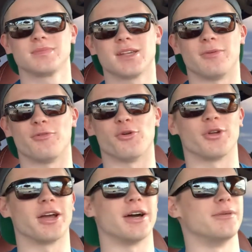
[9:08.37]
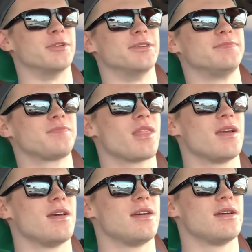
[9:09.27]
I'm a Ford guy, but
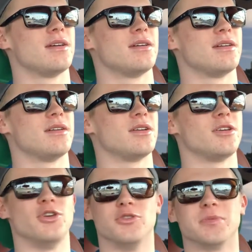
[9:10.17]
huge